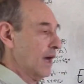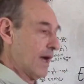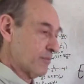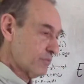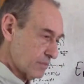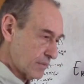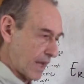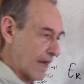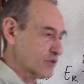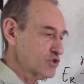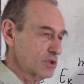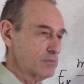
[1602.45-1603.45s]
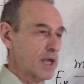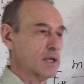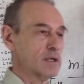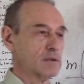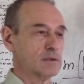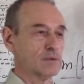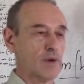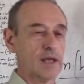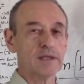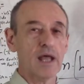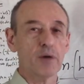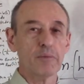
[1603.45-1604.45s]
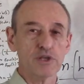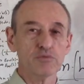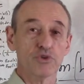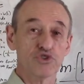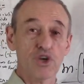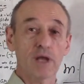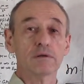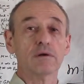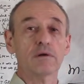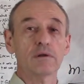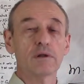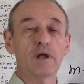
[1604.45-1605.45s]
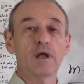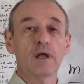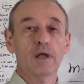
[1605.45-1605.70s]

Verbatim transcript: I'm actually making right now a much more general